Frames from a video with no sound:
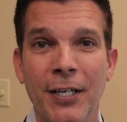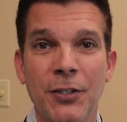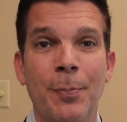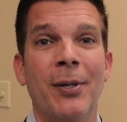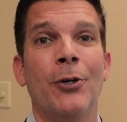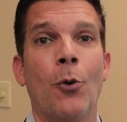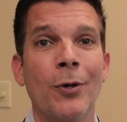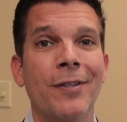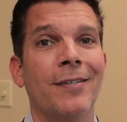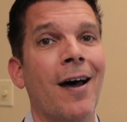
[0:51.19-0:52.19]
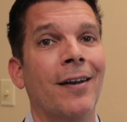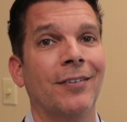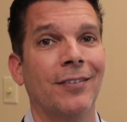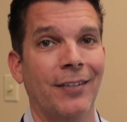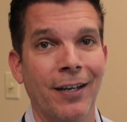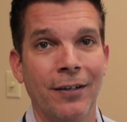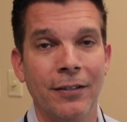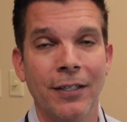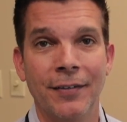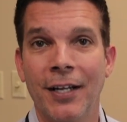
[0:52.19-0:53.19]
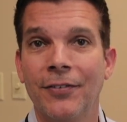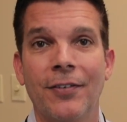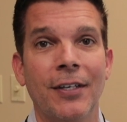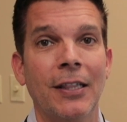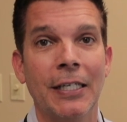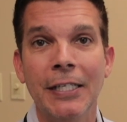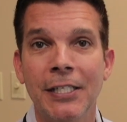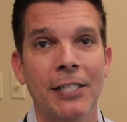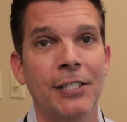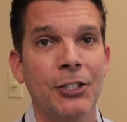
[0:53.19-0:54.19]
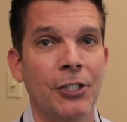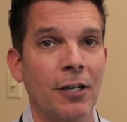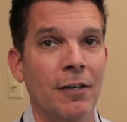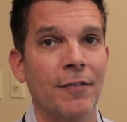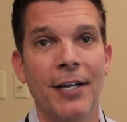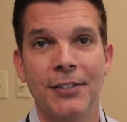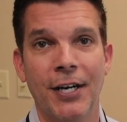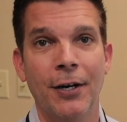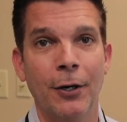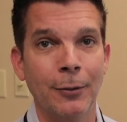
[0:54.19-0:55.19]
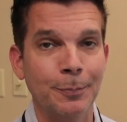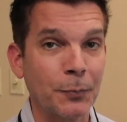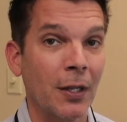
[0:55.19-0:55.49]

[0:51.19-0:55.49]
It's been an orthodontic scanner, and that's the lineage of iTero.